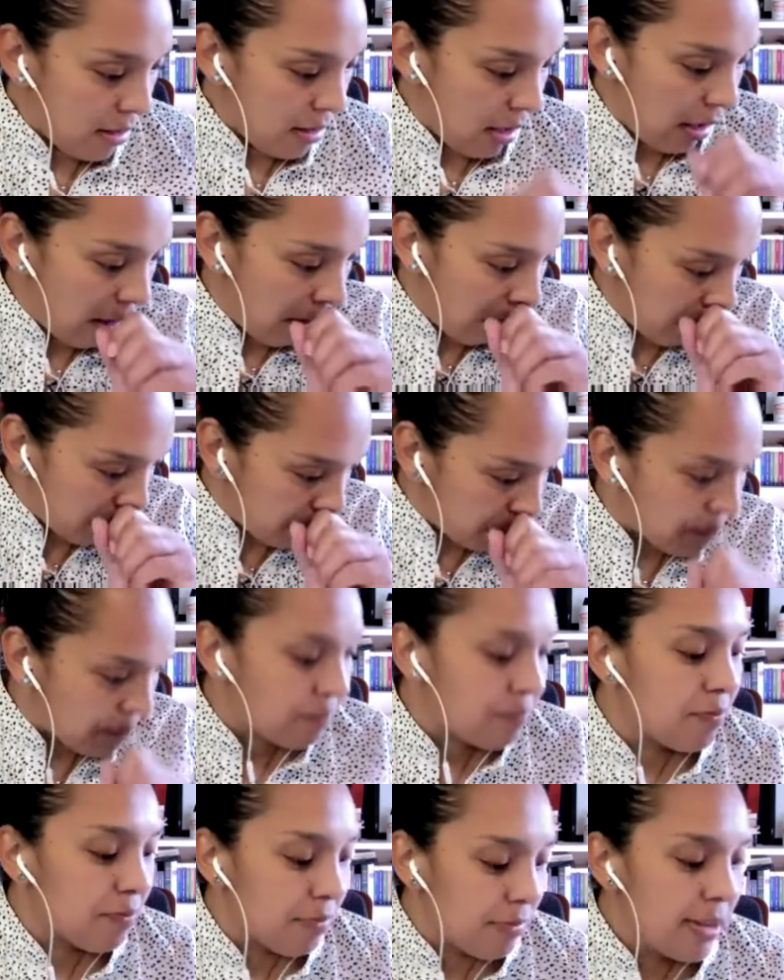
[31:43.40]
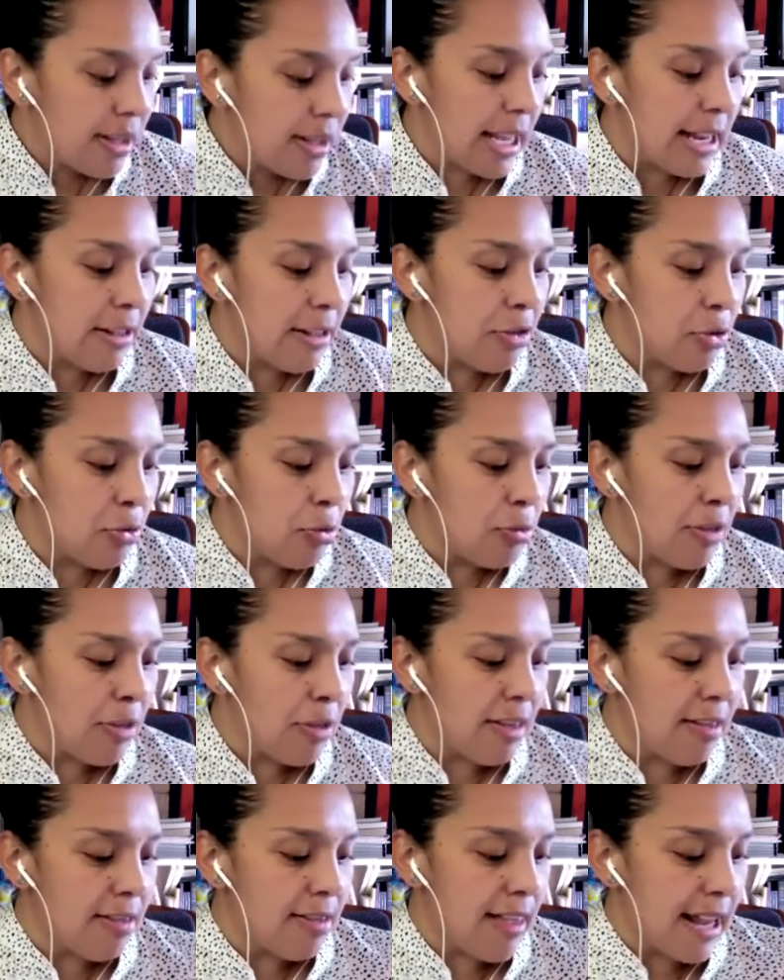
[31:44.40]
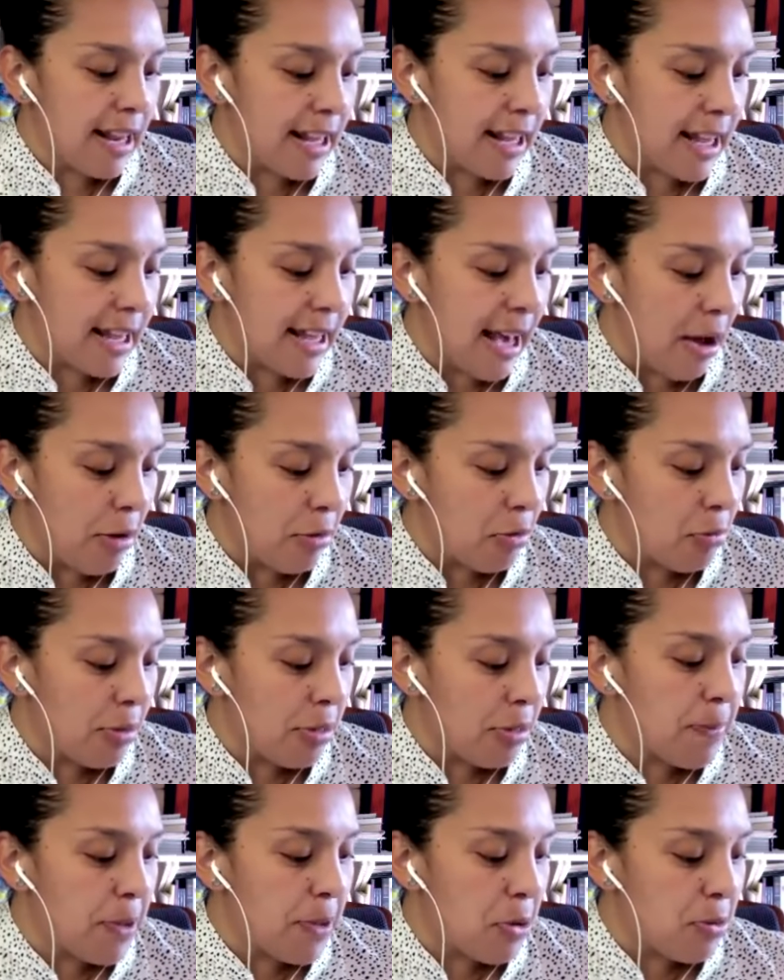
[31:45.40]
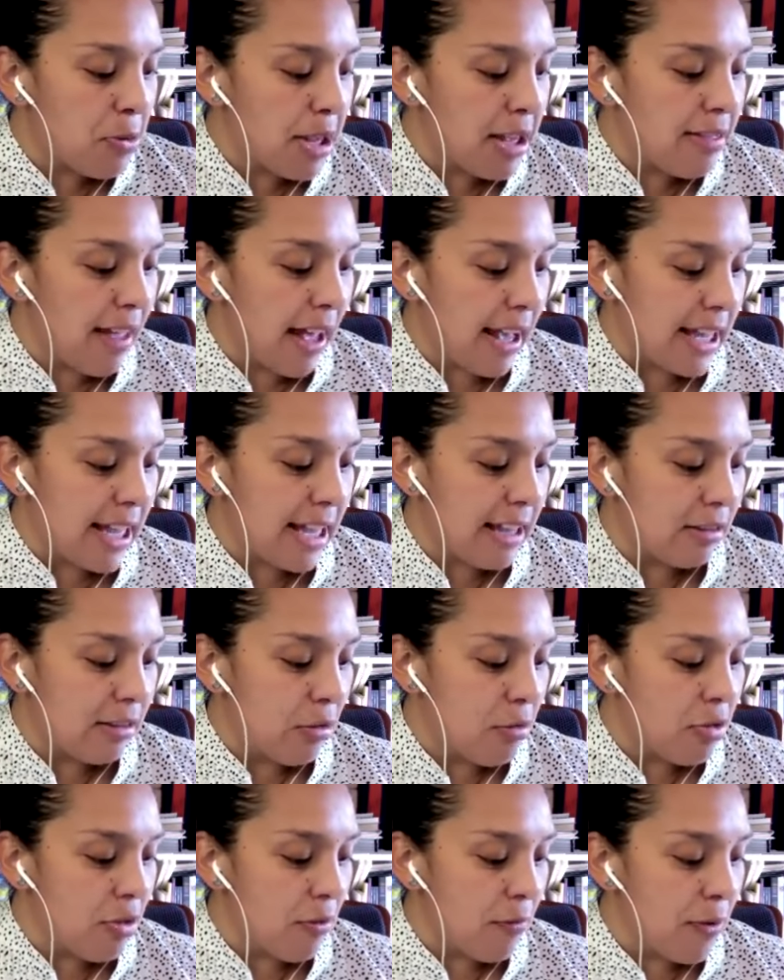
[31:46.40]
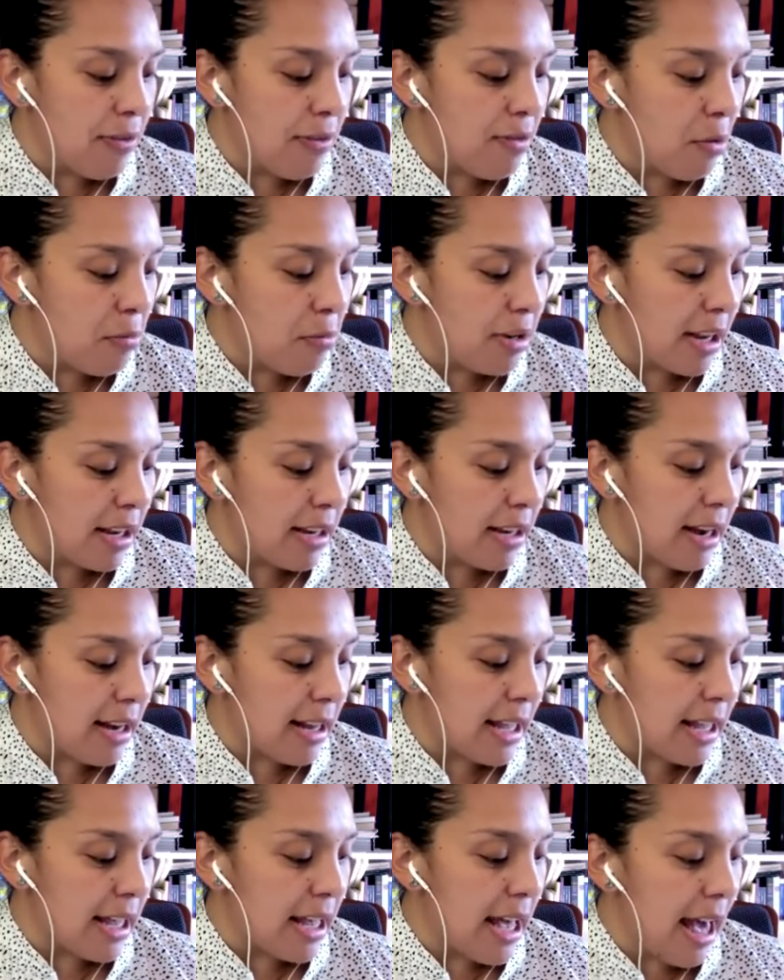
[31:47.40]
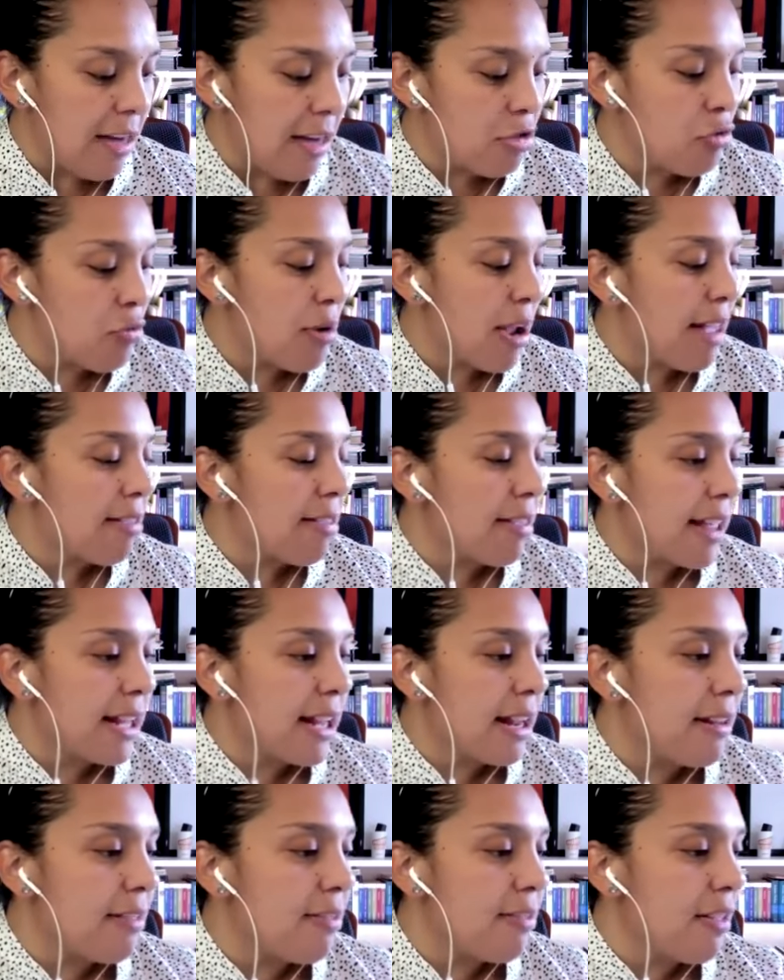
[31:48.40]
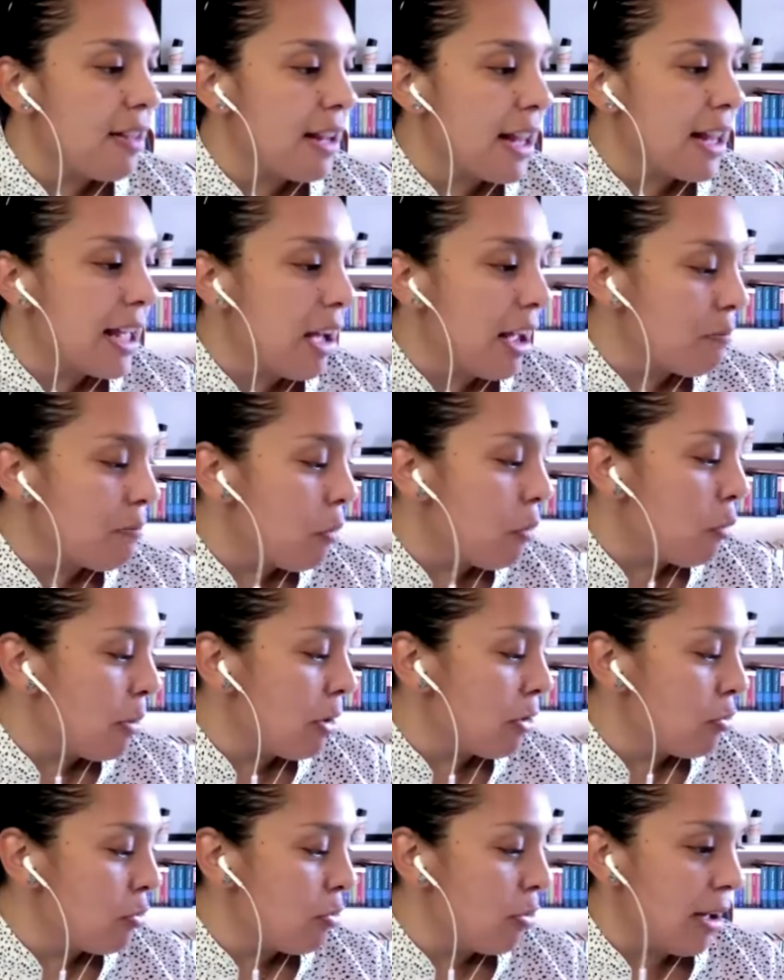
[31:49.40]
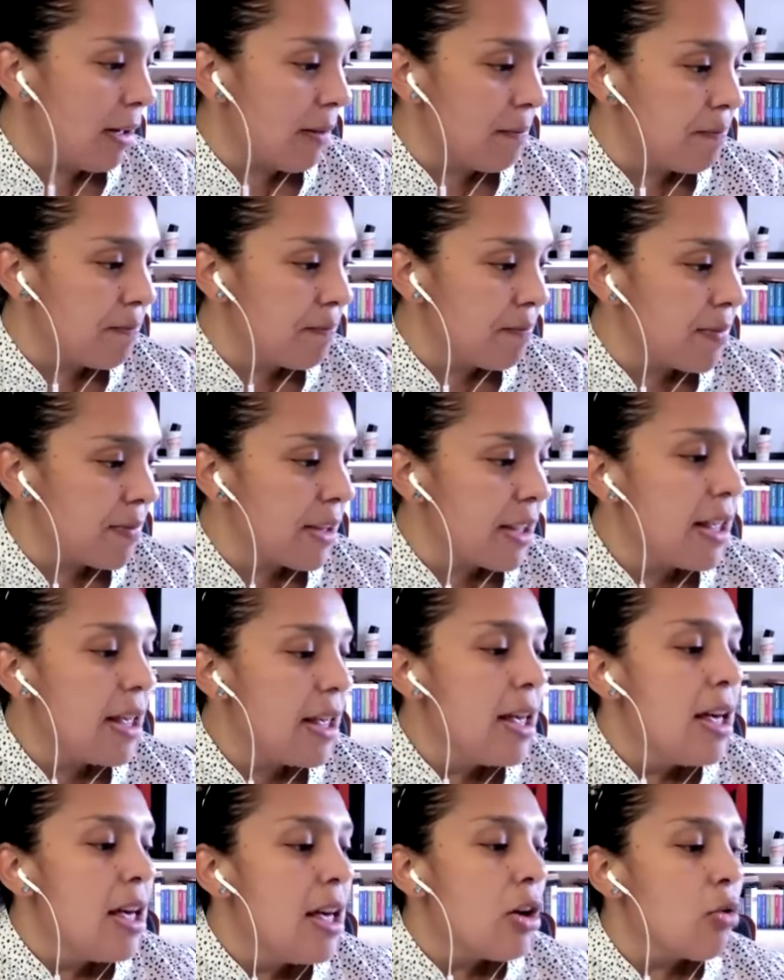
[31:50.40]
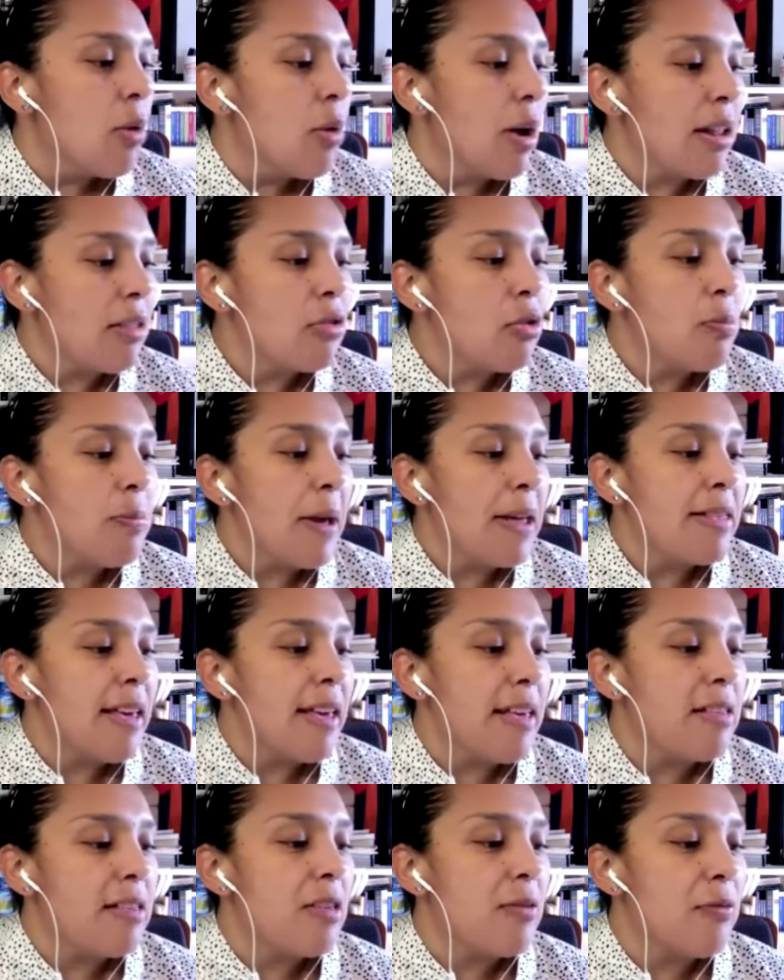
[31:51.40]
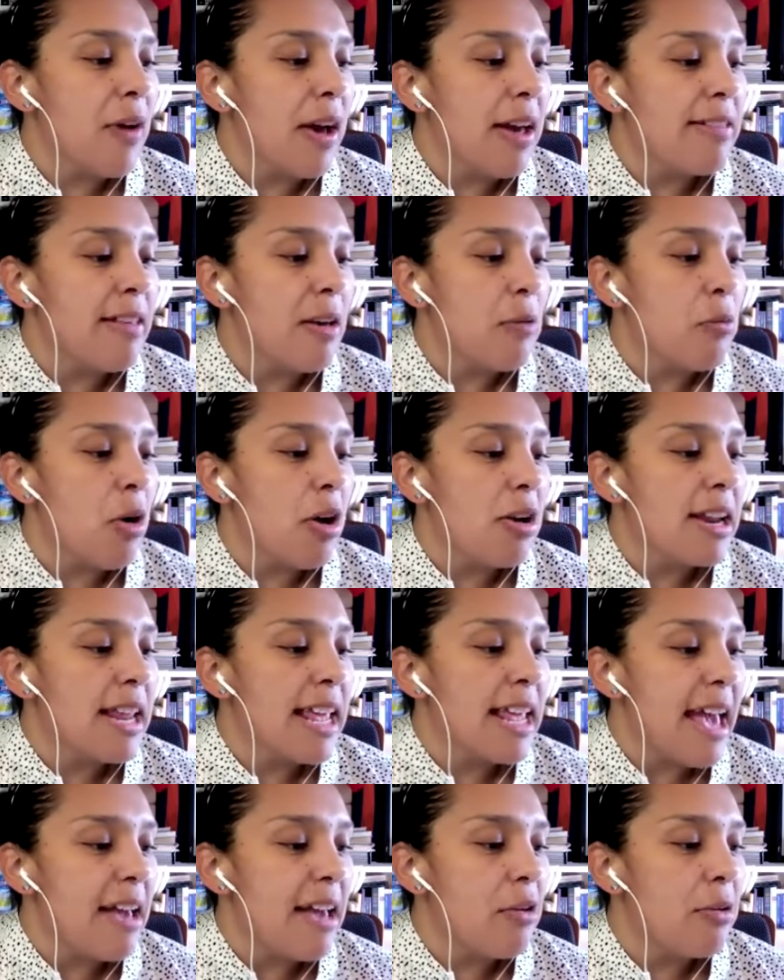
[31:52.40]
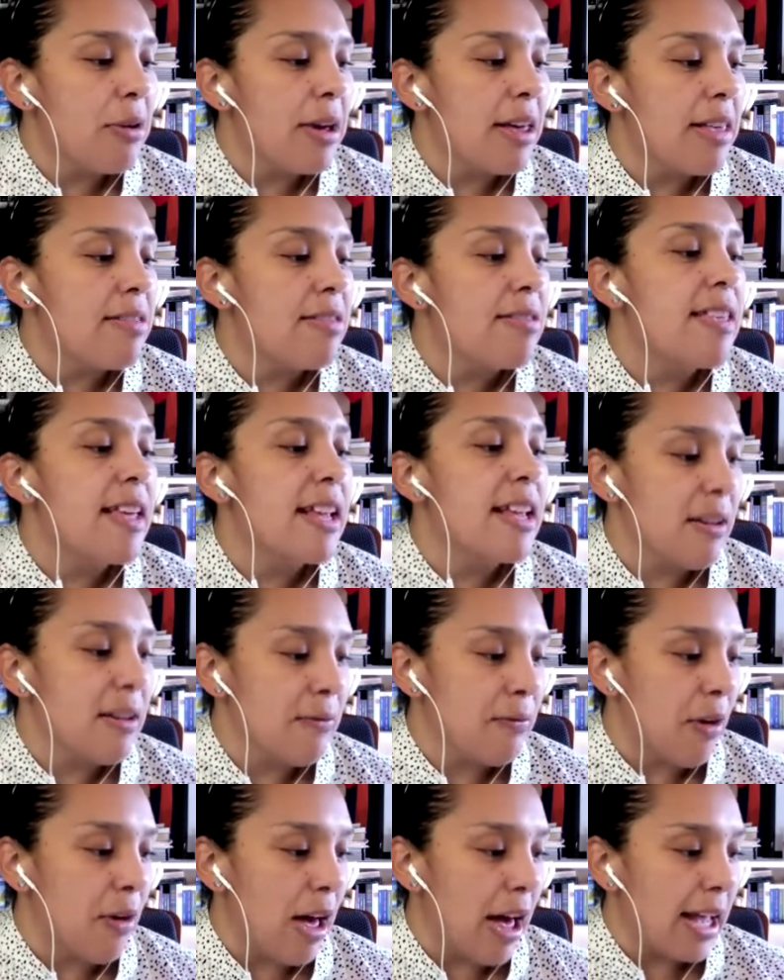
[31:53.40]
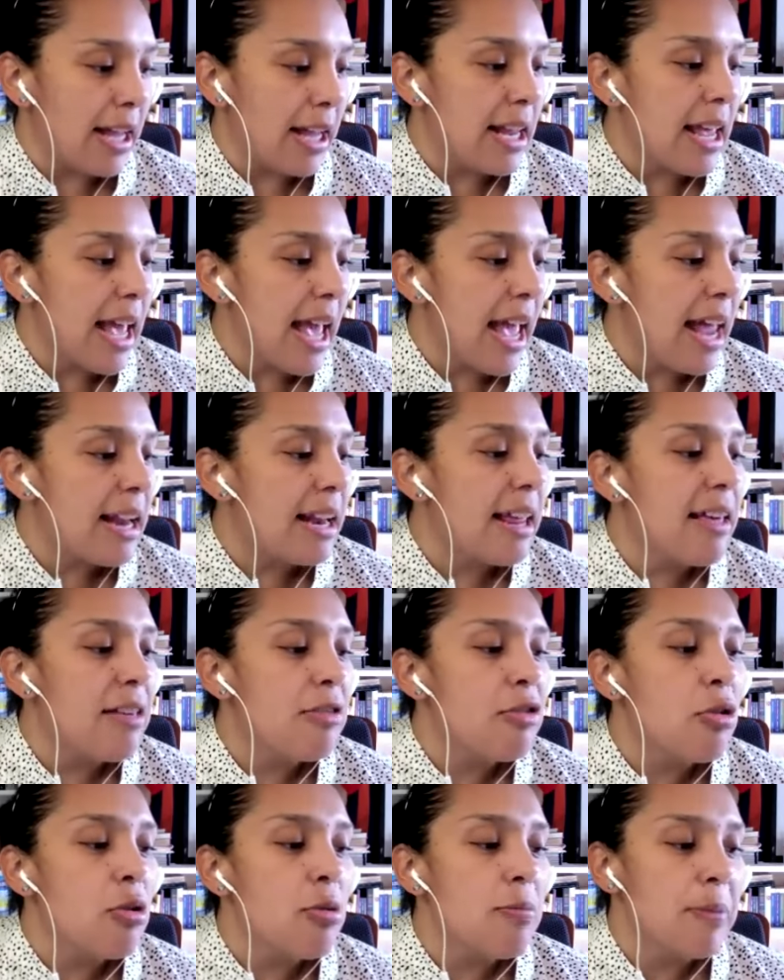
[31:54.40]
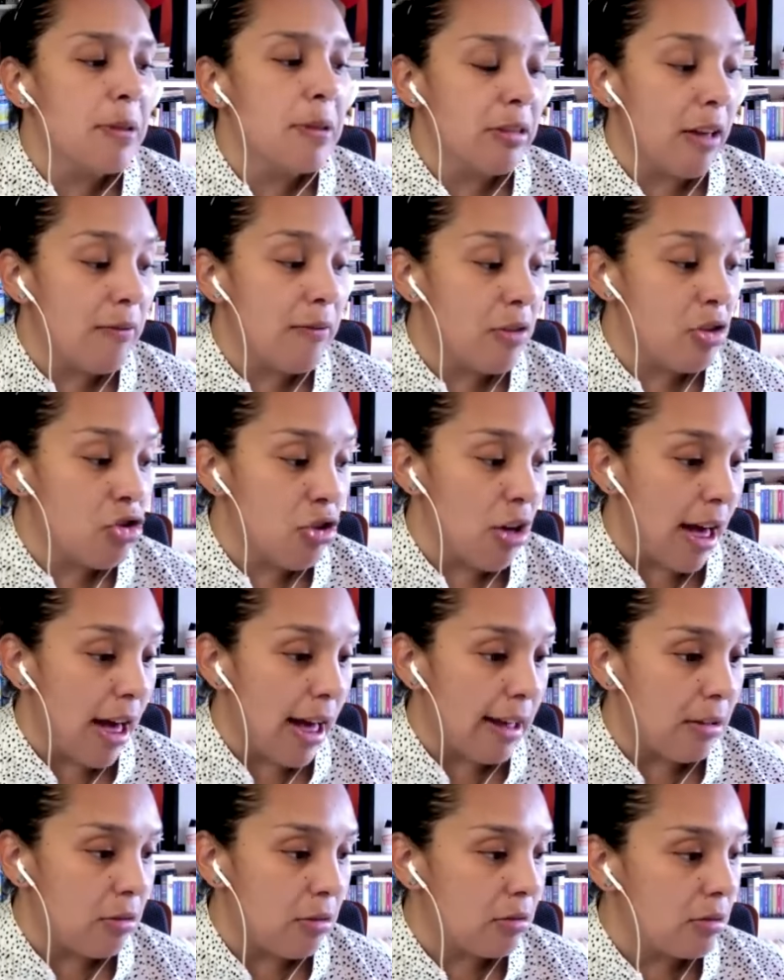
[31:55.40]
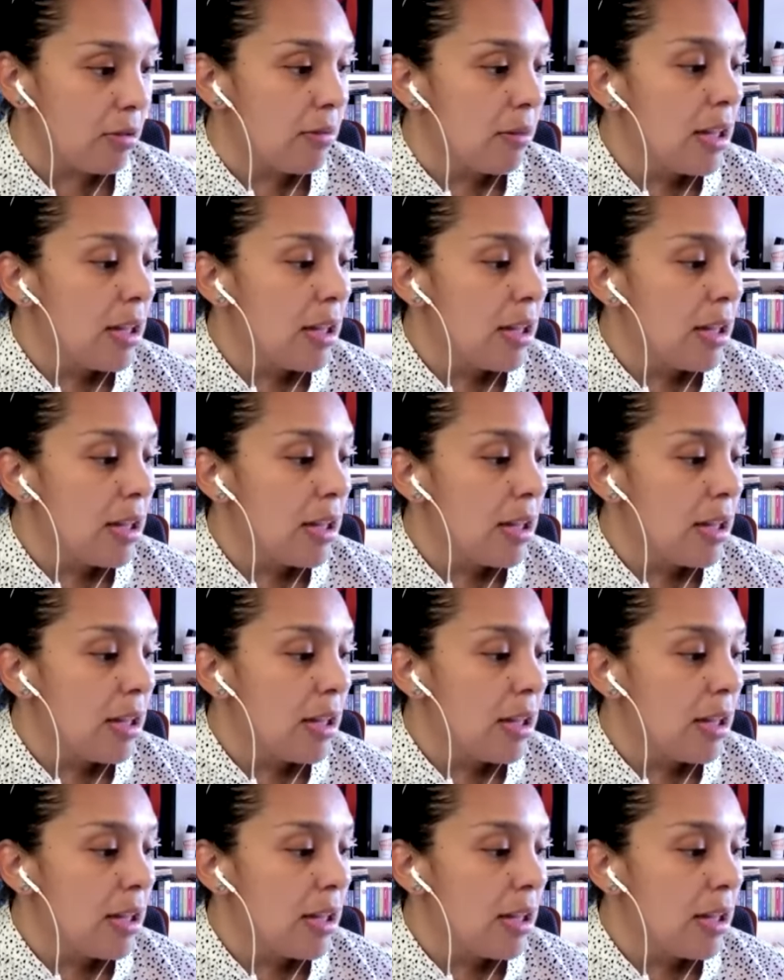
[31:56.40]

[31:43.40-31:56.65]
It is through this aesthetic encounter with beauty that he learns of his own dignity, as translated in the Nikan Mopahua. Guadalupe testifies that Juan Diego is dignified and is her beloved child.